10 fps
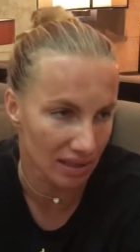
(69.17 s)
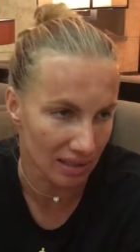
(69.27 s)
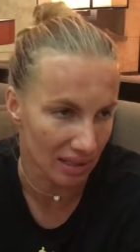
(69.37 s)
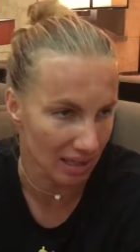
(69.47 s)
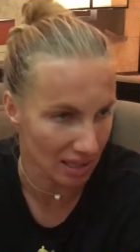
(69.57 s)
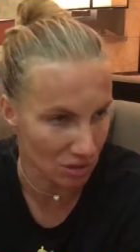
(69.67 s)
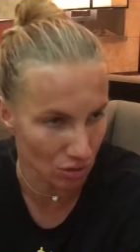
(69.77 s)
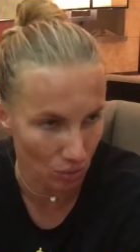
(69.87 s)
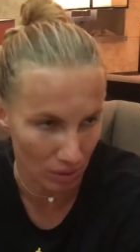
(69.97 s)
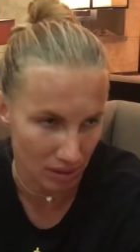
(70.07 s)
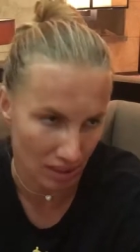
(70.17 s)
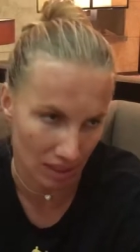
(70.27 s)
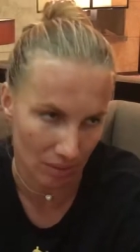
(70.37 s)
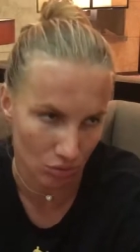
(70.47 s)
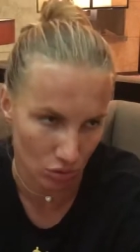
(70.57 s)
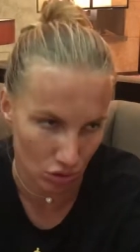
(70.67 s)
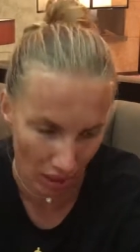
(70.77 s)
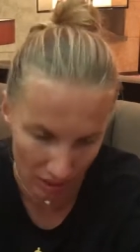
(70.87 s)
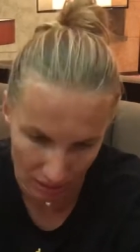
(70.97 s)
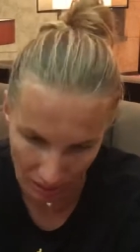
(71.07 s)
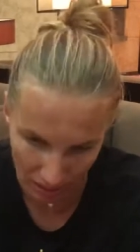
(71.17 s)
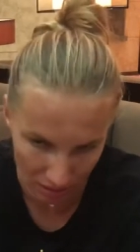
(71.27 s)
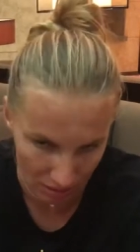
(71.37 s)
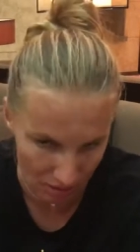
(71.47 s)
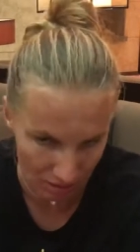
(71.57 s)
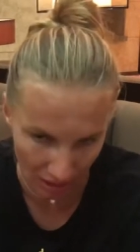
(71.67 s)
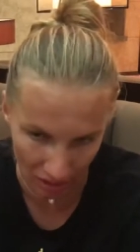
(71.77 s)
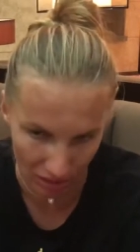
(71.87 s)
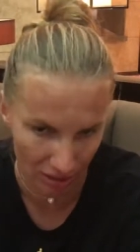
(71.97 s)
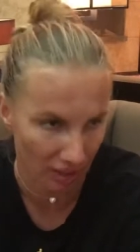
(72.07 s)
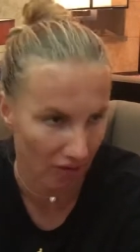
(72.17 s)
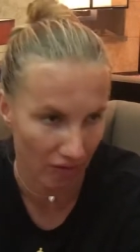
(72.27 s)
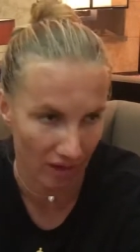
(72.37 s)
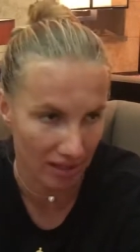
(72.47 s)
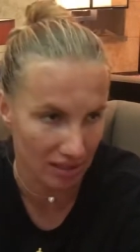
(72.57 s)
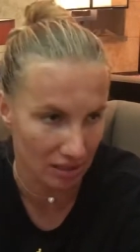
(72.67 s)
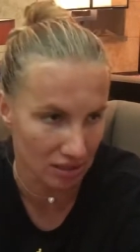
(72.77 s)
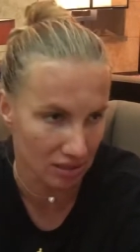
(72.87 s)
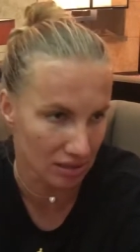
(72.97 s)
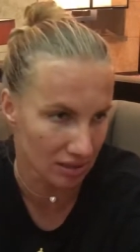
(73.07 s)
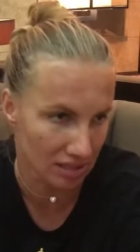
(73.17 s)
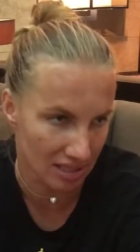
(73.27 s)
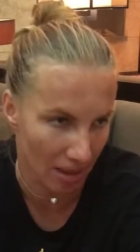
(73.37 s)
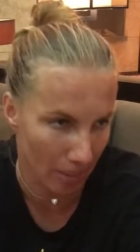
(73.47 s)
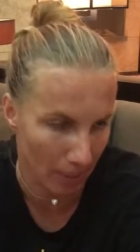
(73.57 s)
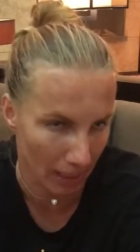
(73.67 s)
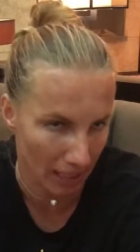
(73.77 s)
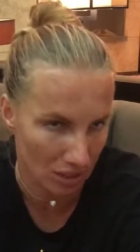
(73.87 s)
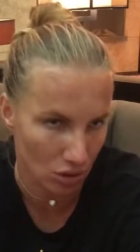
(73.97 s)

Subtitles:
Then I rest 2 weeks, I come to China, and it's nothing like fine. It's the same pain.